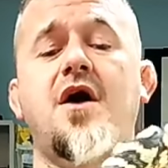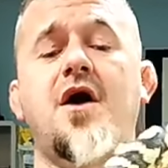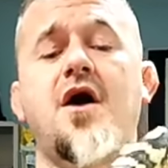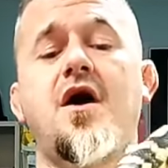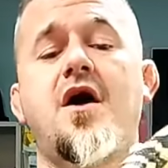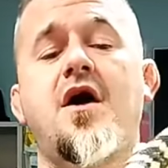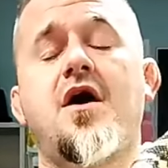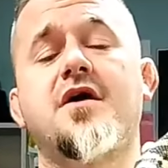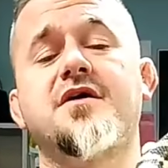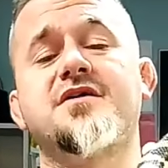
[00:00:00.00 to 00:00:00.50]

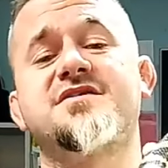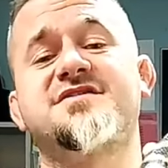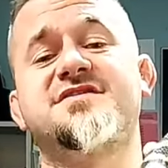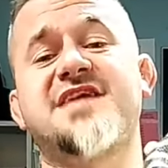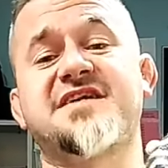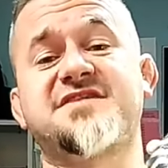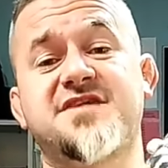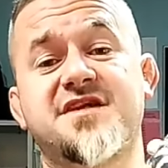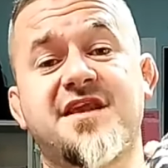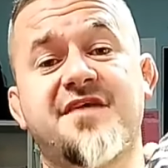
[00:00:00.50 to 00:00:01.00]
are
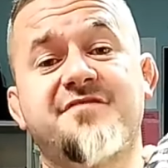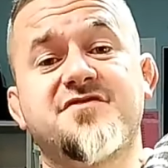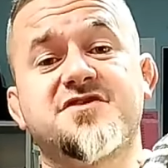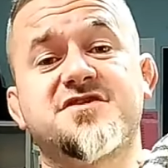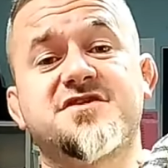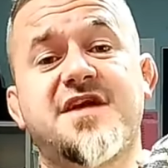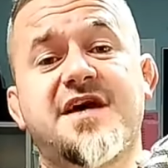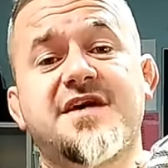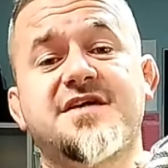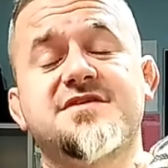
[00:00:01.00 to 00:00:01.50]
desert
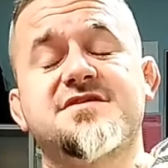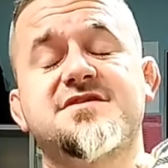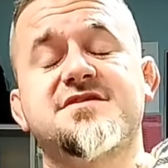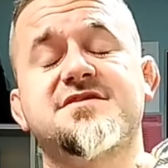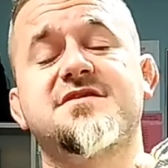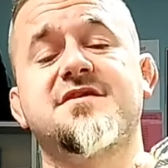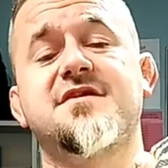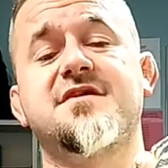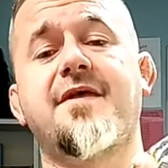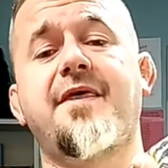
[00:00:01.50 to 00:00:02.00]
level
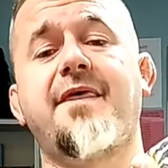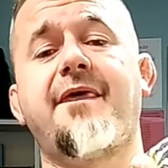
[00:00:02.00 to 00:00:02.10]
snakes,